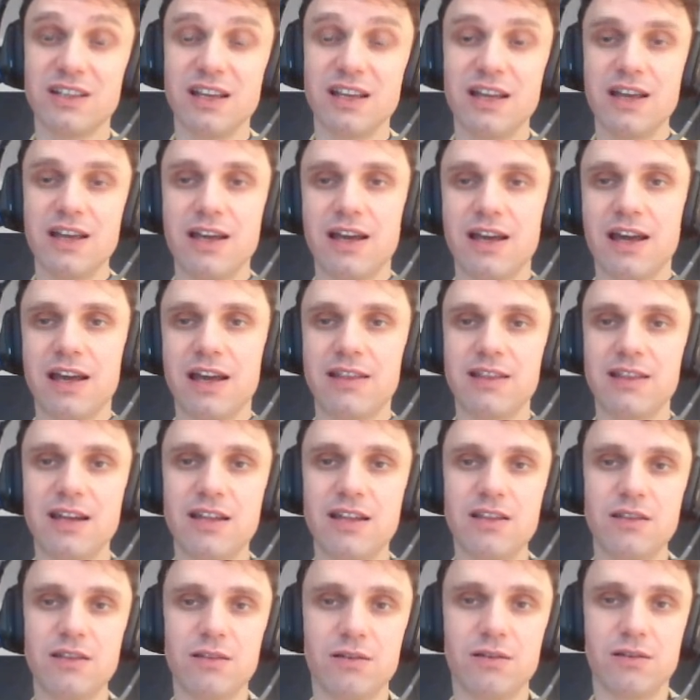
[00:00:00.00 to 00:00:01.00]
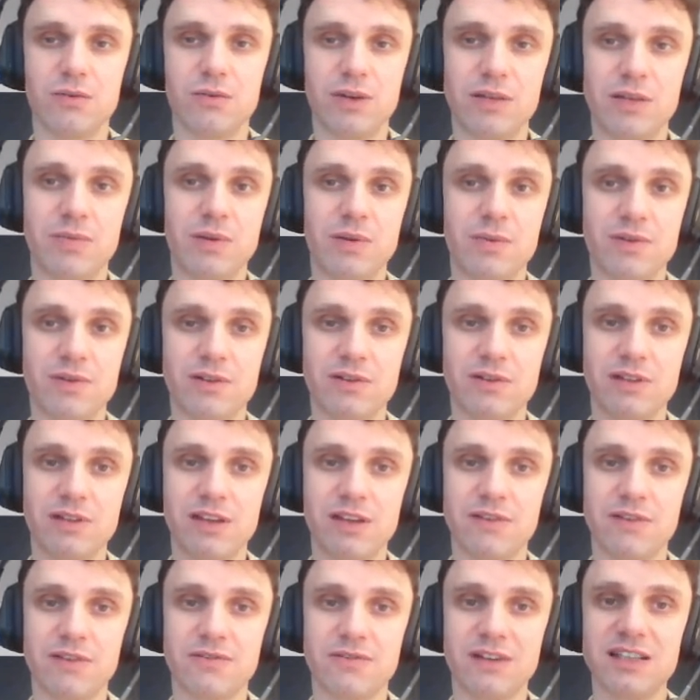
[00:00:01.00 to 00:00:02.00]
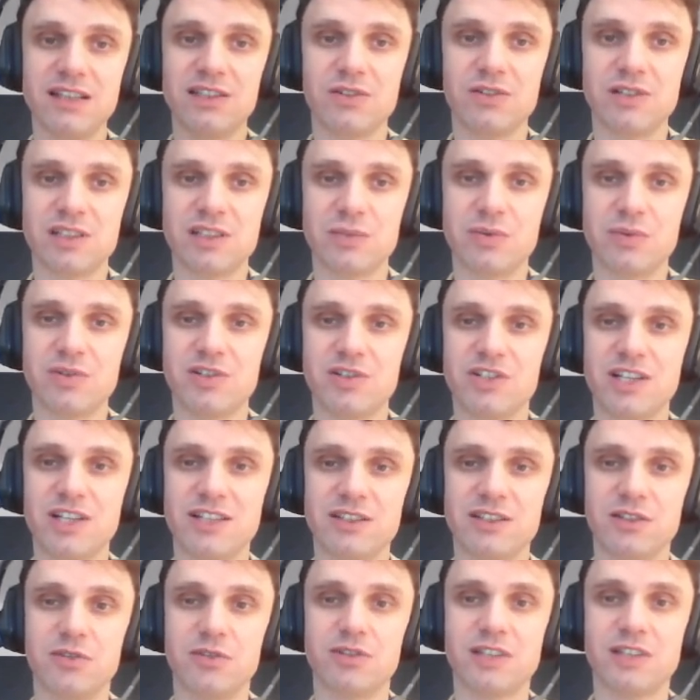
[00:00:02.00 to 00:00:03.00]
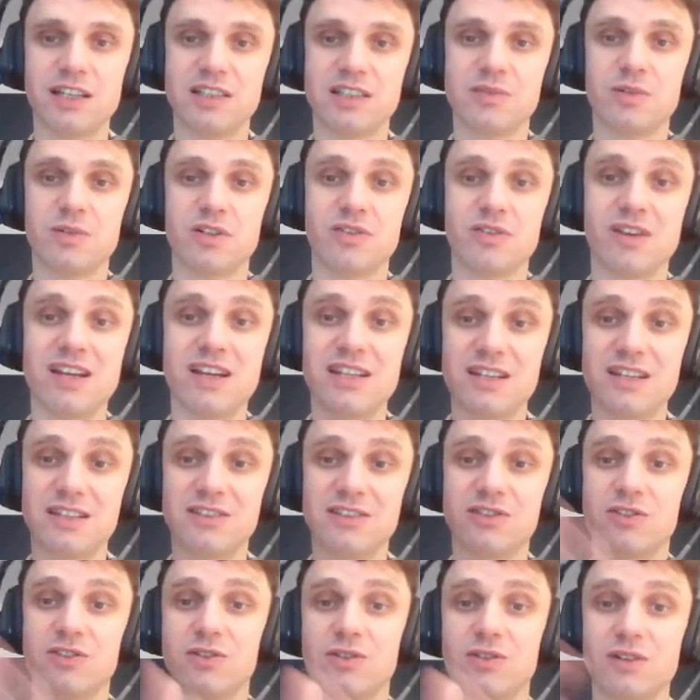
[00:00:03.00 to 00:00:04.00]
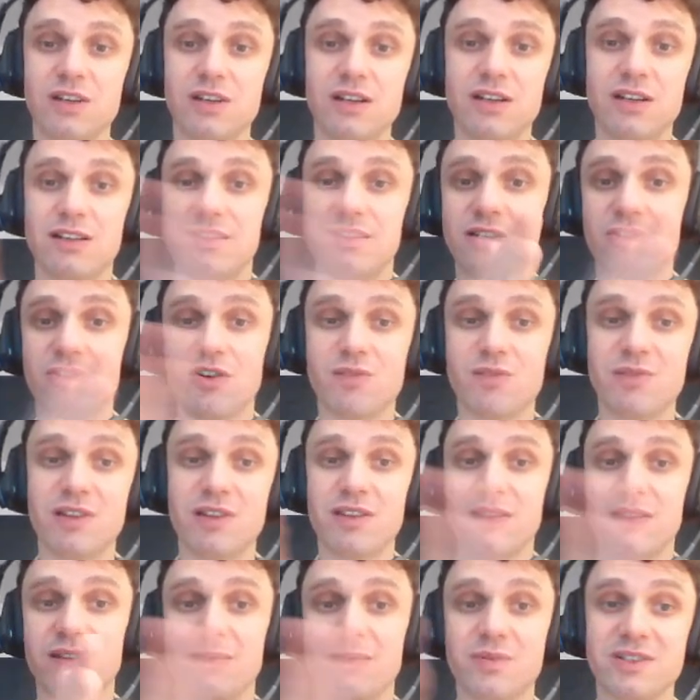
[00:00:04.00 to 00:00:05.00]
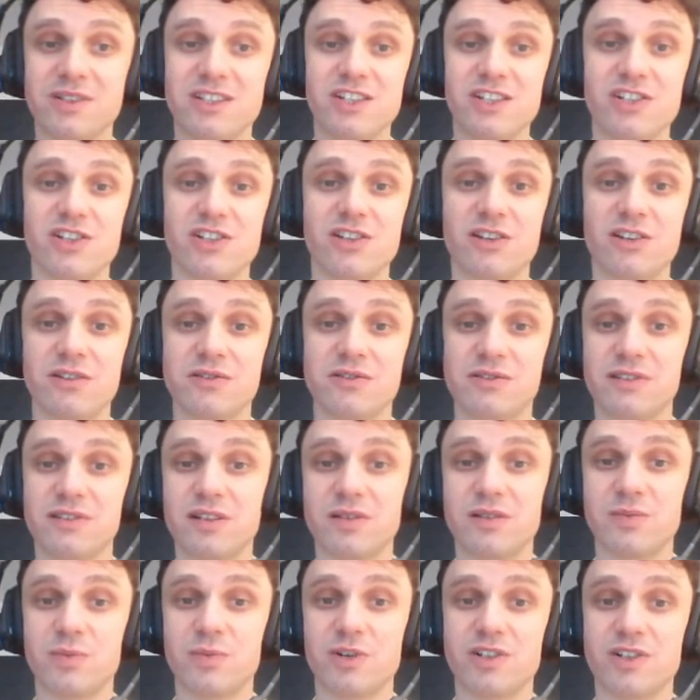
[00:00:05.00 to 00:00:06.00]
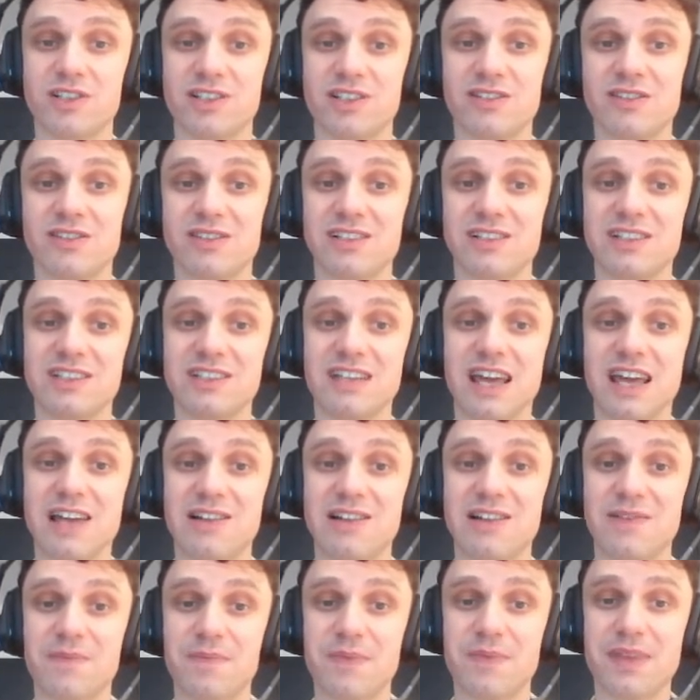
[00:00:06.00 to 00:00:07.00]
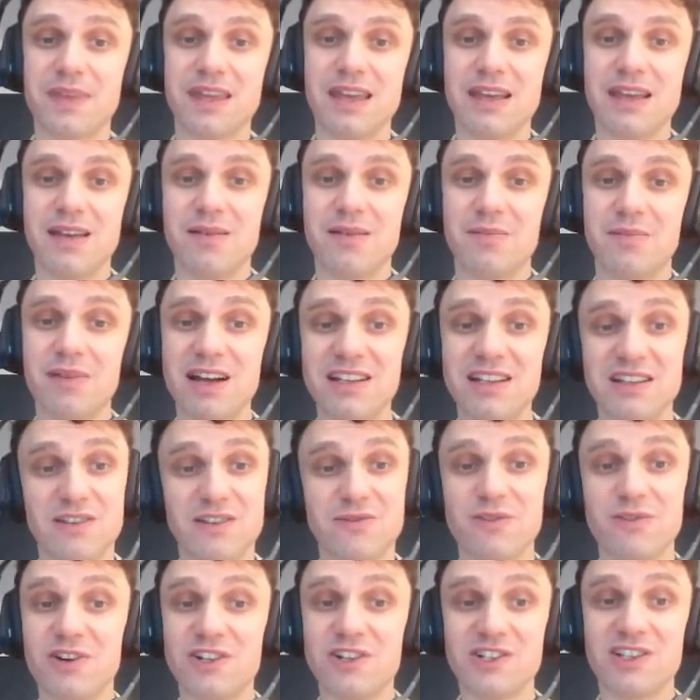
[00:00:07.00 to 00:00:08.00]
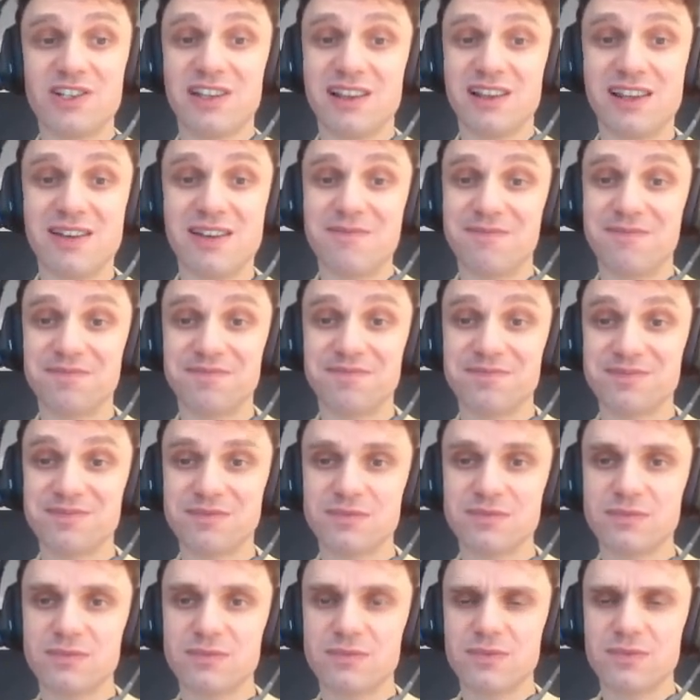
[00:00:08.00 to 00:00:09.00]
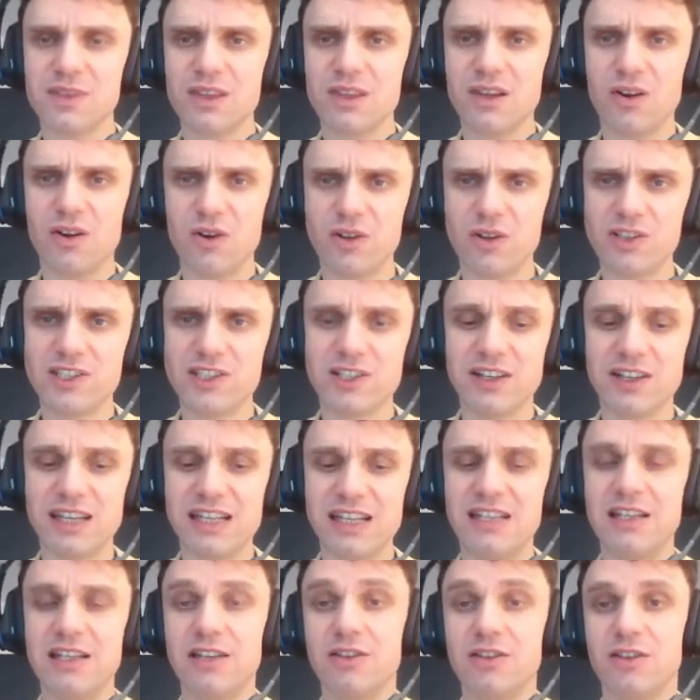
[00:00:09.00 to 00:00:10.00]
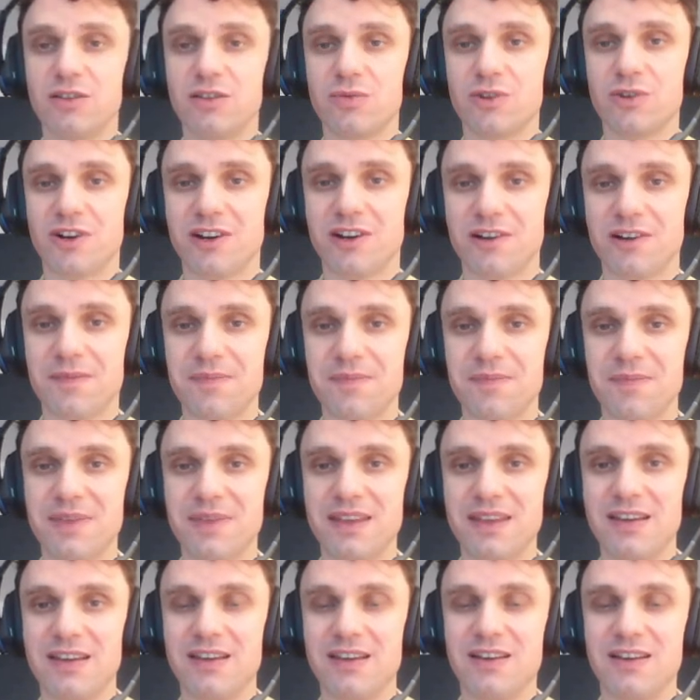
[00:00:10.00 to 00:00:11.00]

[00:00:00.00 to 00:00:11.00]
And then when people give answers, we will just use expert ratings to determine the position of this person on the scale. But unfortunately, also it did not work. The